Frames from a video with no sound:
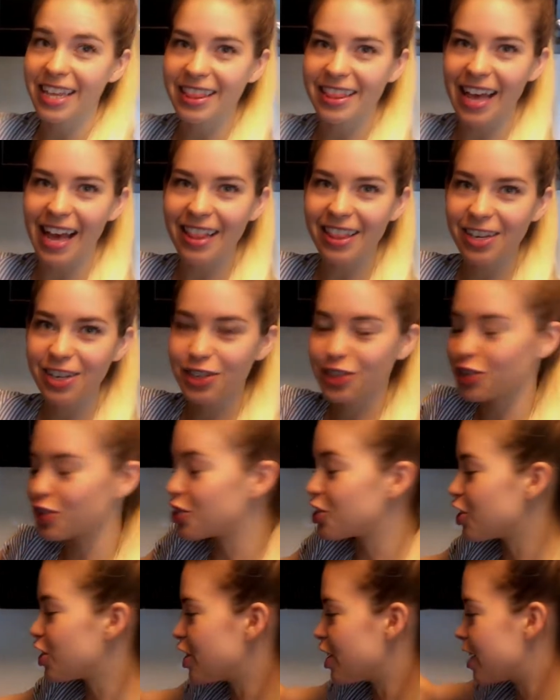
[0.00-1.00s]
that looks
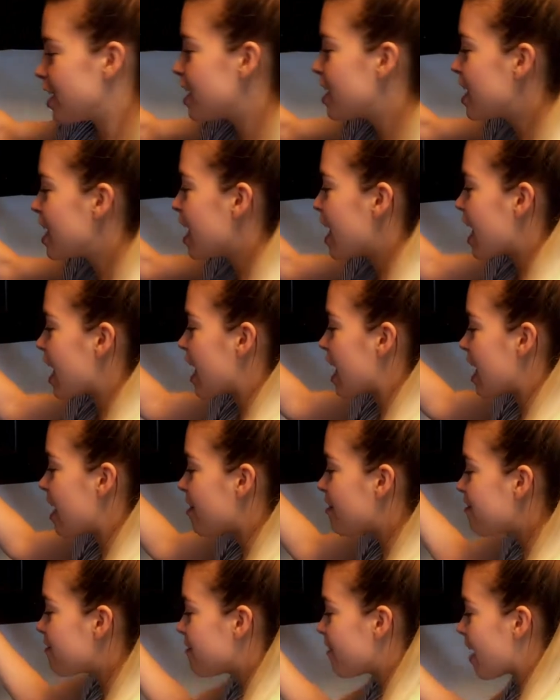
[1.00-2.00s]
good.
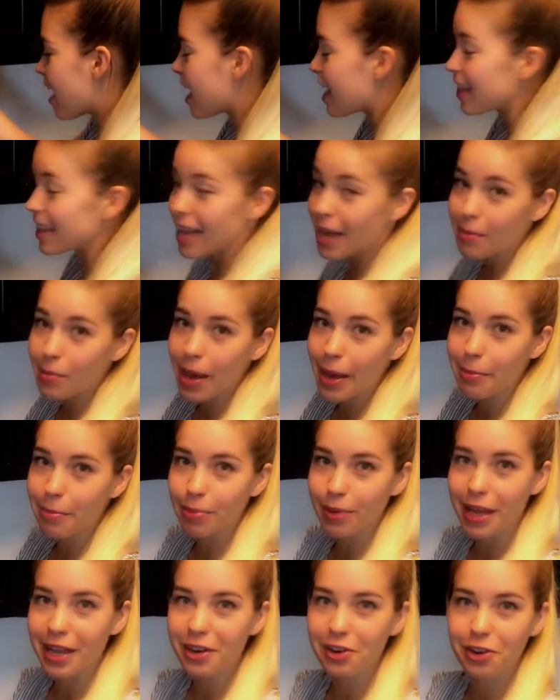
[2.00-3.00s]
If I let my
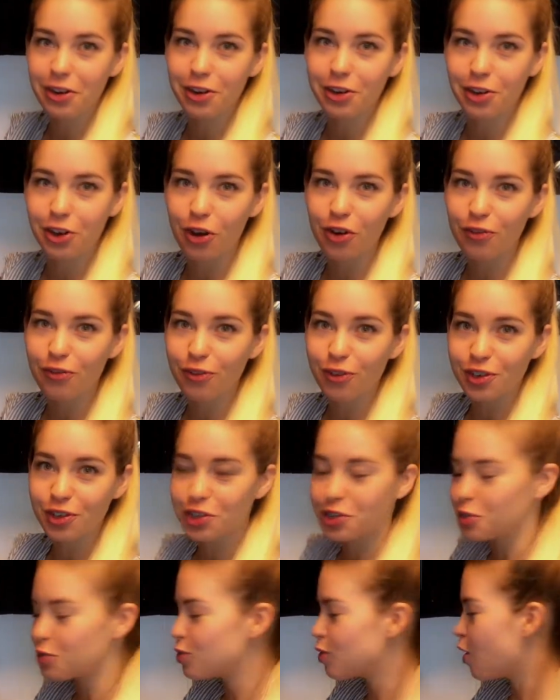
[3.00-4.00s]
blender go for
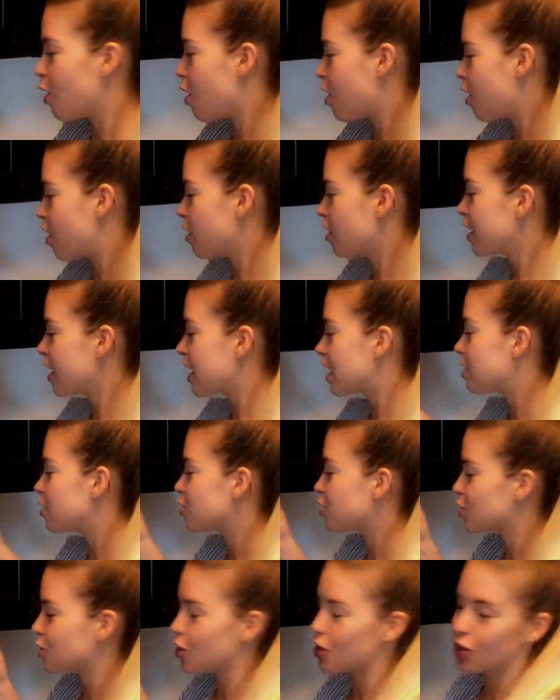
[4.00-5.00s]
too long, it'll
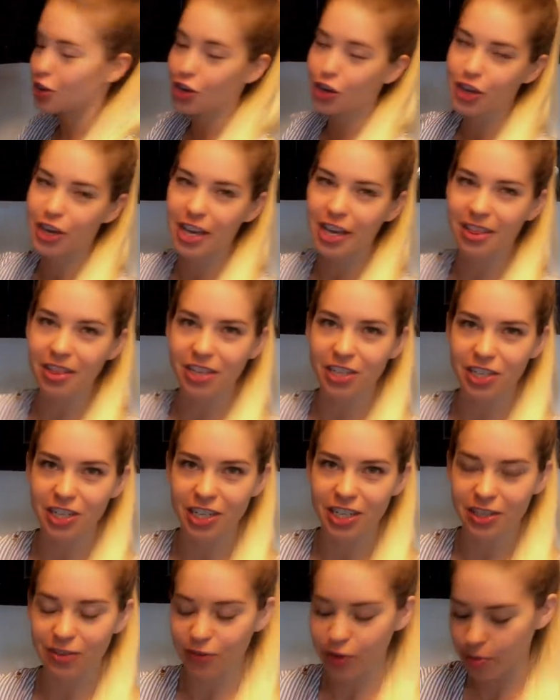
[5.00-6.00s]
start cooking the
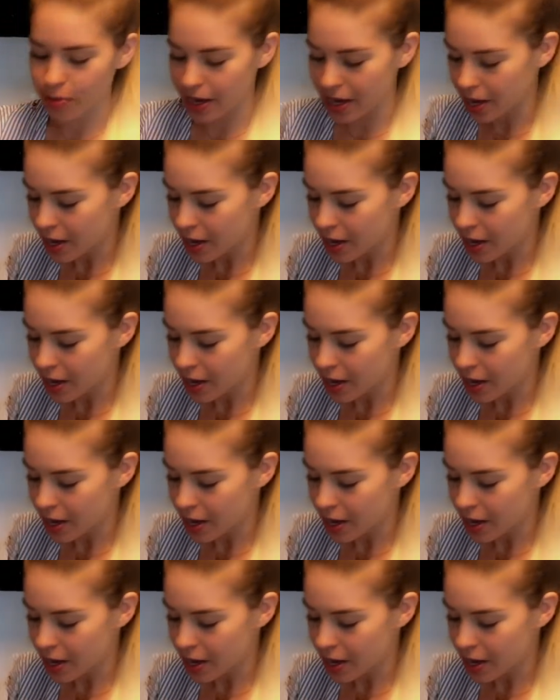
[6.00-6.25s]
cheese for me.